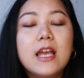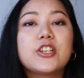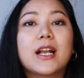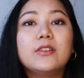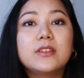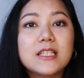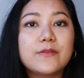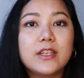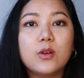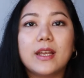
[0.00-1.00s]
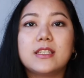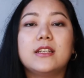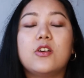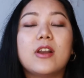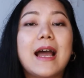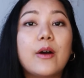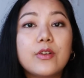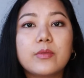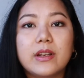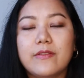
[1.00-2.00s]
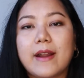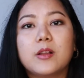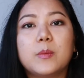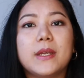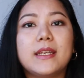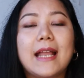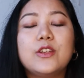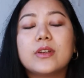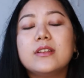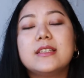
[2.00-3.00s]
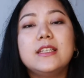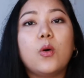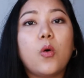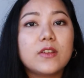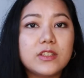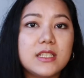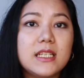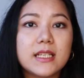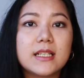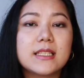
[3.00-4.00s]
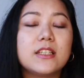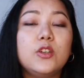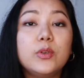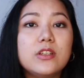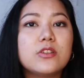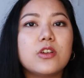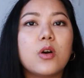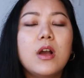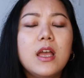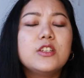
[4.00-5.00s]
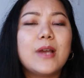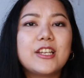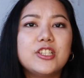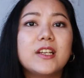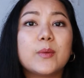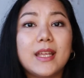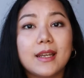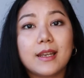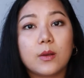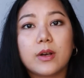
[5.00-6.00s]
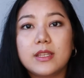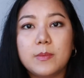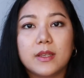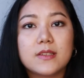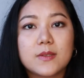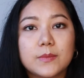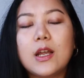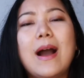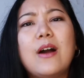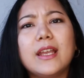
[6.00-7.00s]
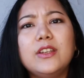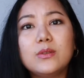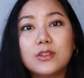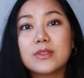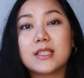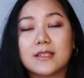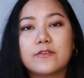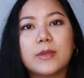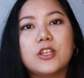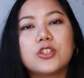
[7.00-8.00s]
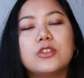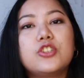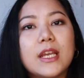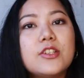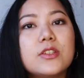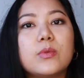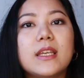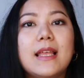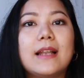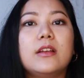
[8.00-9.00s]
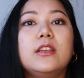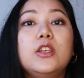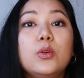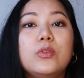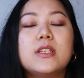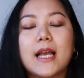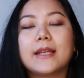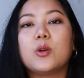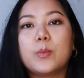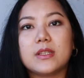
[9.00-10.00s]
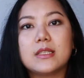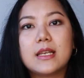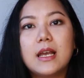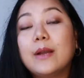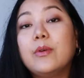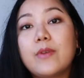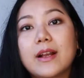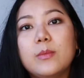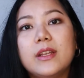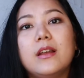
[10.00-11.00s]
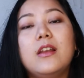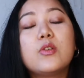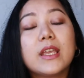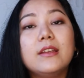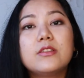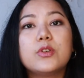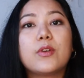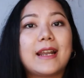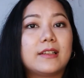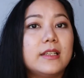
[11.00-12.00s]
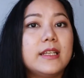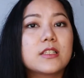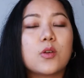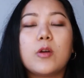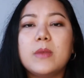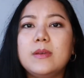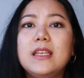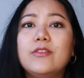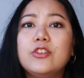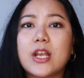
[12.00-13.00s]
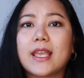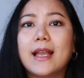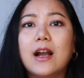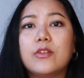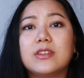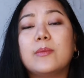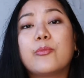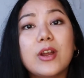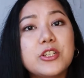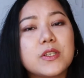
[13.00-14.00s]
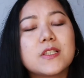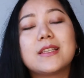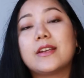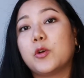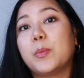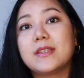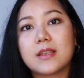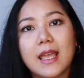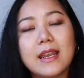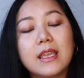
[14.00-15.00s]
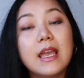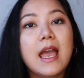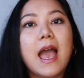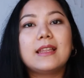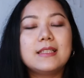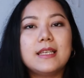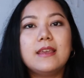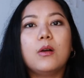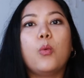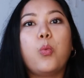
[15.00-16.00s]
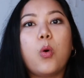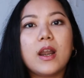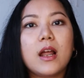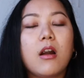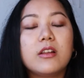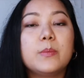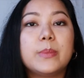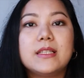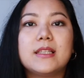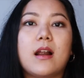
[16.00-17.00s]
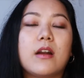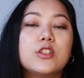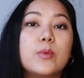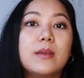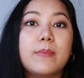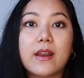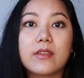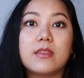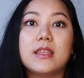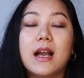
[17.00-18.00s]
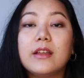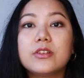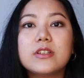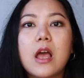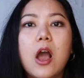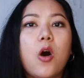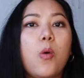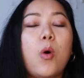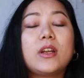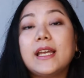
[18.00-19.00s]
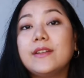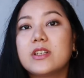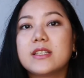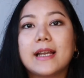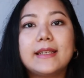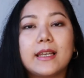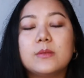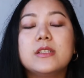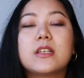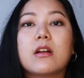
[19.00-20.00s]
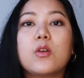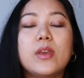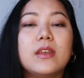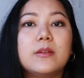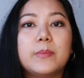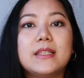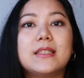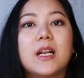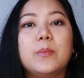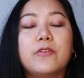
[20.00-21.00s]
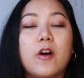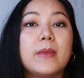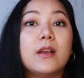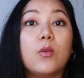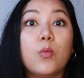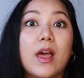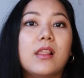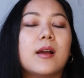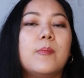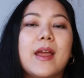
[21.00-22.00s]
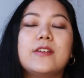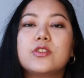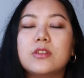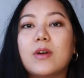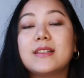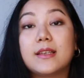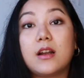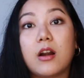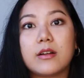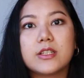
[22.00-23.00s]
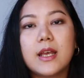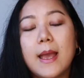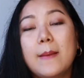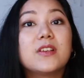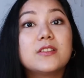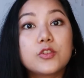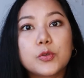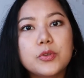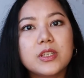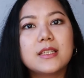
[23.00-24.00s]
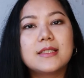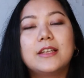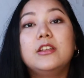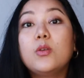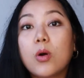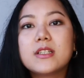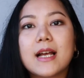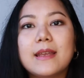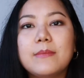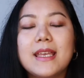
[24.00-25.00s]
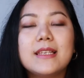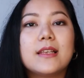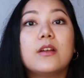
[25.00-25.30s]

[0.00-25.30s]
check out this video I did on how to create a viral pin, and you can see all of the details that you need to know to actually create click-worthy pins. Now, how can you use this information to change the way that you design your pins? I would recommend looking into your analytics or maybe even checking out the impressions that your pins are getting and seeing what are the pins that are doing better than the others, or what kind of design elements are going in the pins that are performing well compared to the ones that aren't. Because the truth is that your time is